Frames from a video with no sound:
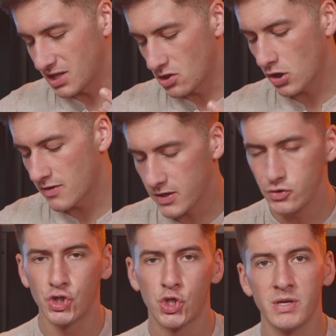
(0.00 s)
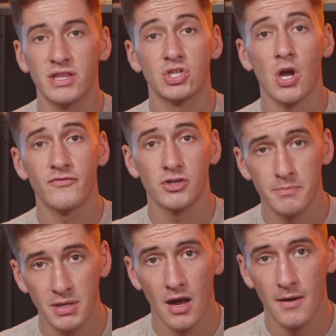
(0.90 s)
the longer that you chew it, the softer
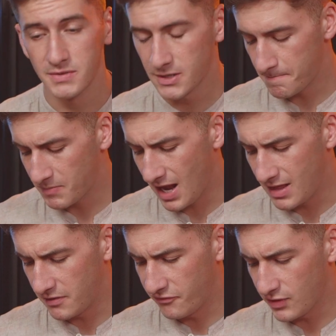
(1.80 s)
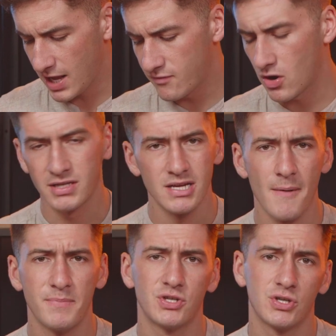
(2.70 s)
it becomes, and the flavor on
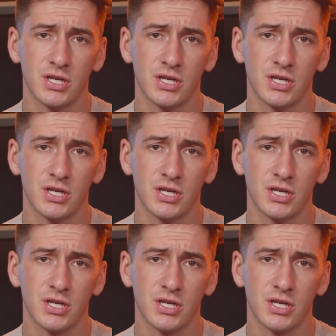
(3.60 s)
top is just